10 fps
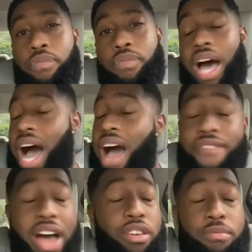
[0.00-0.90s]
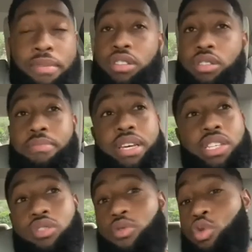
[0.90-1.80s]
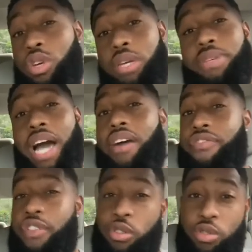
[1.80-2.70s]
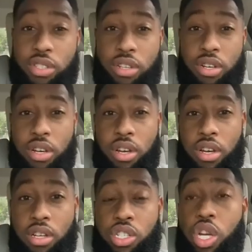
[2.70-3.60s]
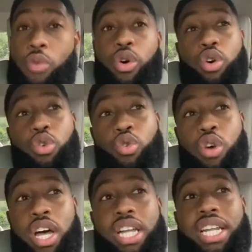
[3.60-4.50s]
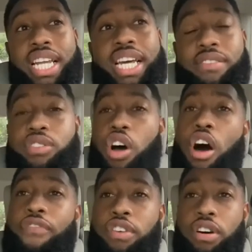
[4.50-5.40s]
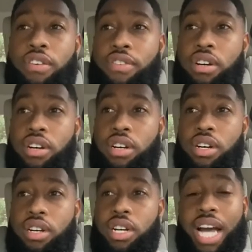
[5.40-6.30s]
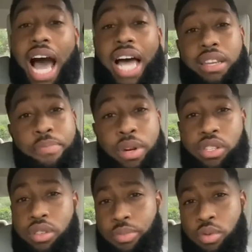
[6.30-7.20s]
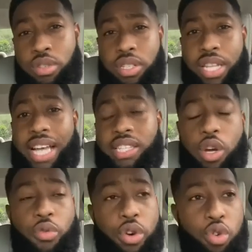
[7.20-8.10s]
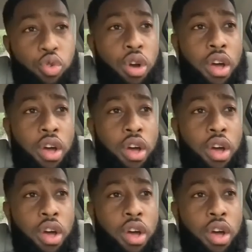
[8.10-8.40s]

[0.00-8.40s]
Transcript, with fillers: A high value male to me is someone who keeps God first. Someone who lives off of godly principles, not someone who